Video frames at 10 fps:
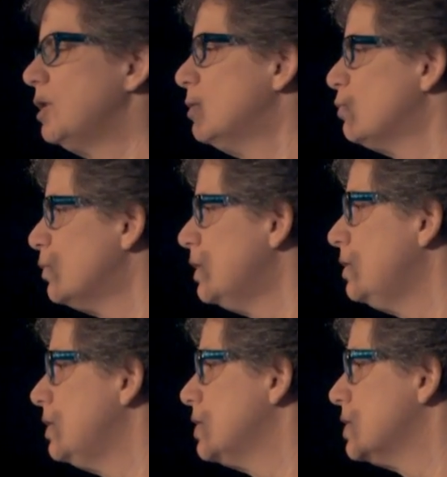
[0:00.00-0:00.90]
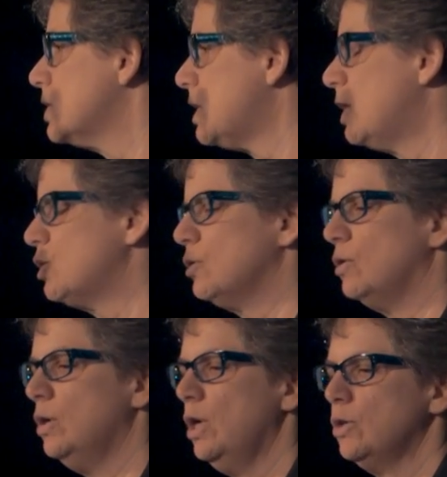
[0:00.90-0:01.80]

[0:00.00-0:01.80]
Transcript: It really is essential